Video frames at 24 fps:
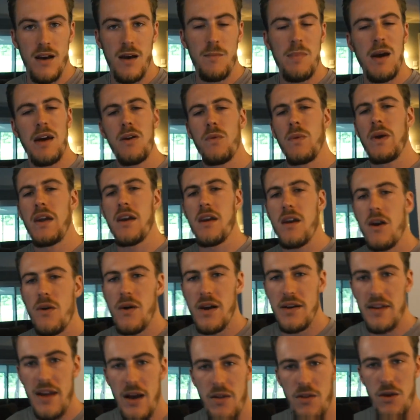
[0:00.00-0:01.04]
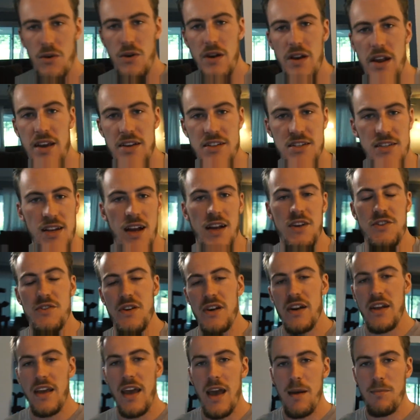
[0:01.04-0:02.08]
About a week ago, I downloaded a stock
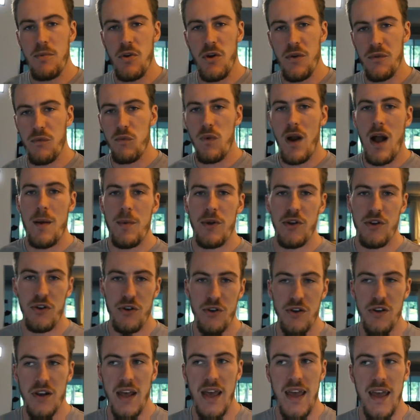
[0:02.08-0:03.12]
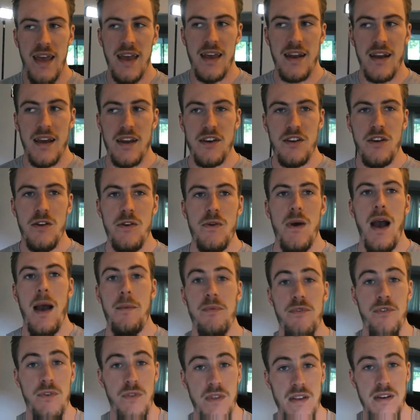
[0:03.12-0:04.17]
trading app called Robinhood, and I knew
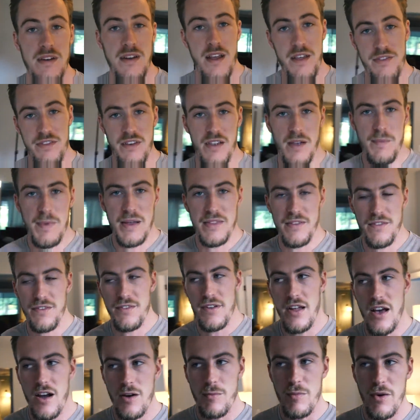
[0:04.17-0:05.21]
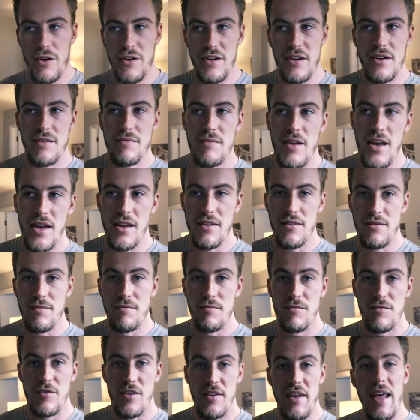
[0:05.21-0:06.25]
absolutely nothing about the stock market.
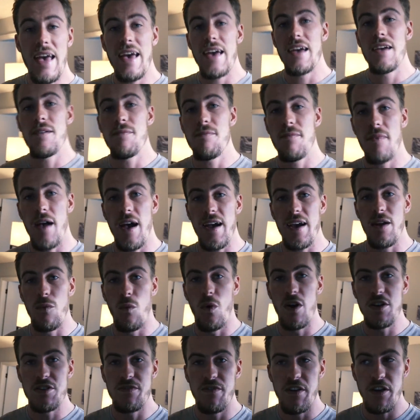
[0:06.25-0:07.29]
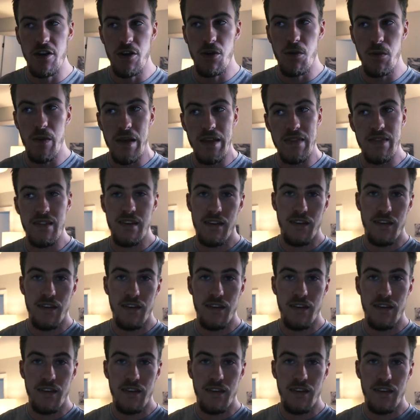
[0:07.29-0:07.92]
And today, I can watch a video like